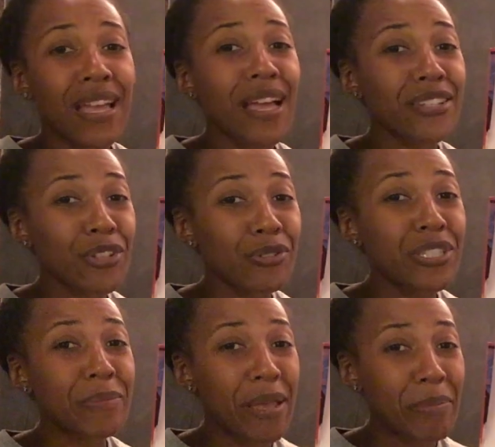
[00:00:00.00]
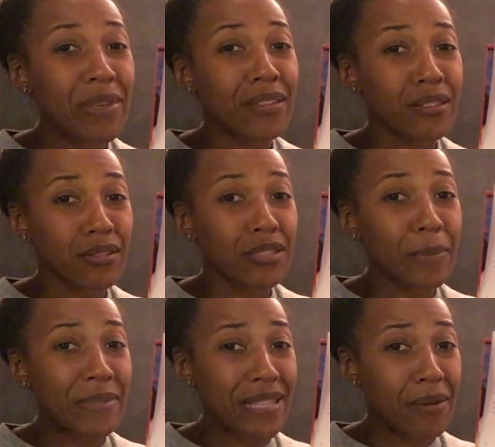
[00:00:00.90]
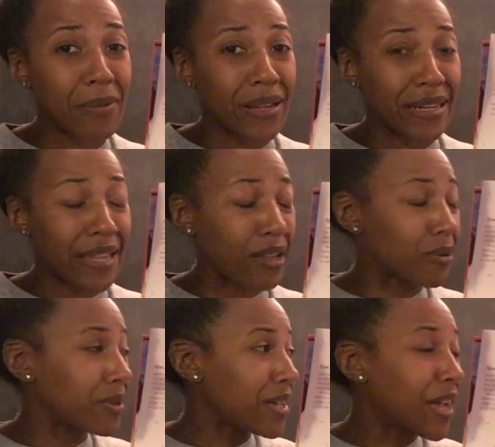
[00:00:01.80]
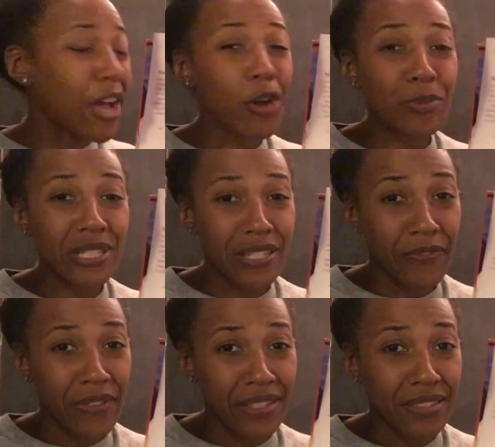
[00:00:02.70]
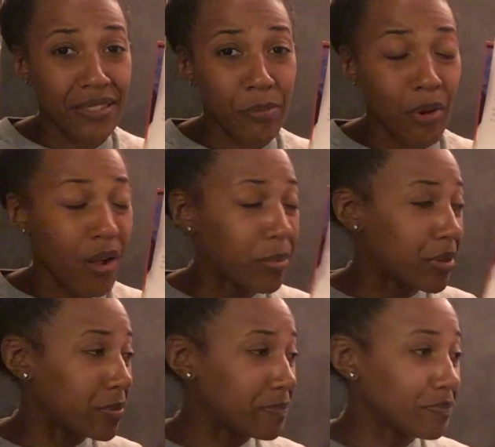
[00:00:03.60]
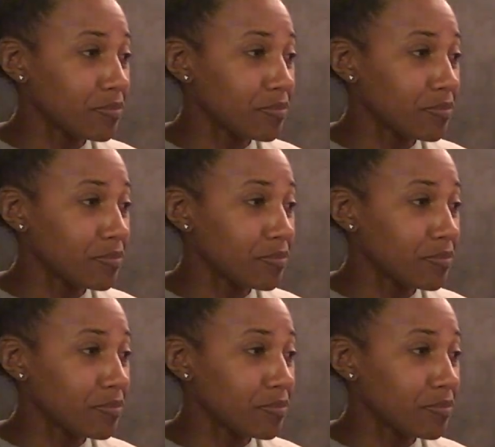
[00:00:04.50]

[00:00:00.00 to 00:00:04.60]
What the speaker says: I know she might be a little upset right now. I hope she can fix this problem.